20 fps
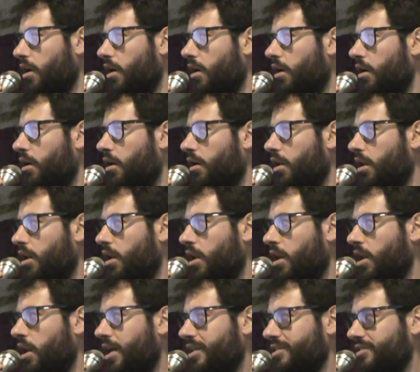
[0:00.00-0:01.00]

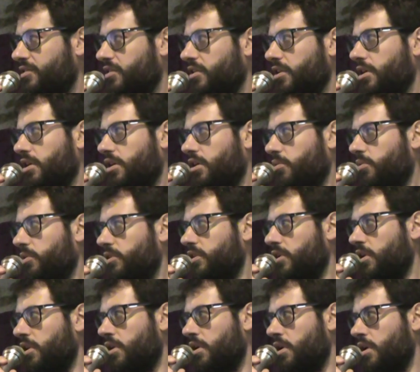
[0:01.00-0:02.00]
Last year,
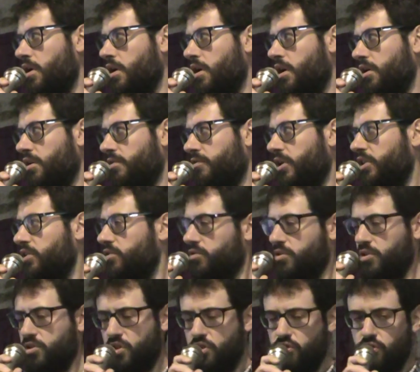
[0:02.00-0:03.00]
within an event of
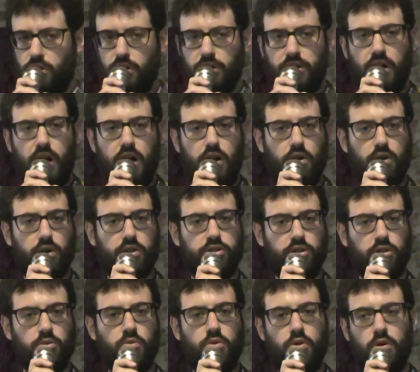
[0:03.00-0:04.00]
transnational
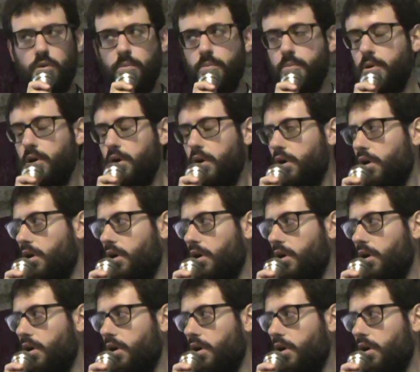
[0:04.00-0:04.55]
dialogues in Rome,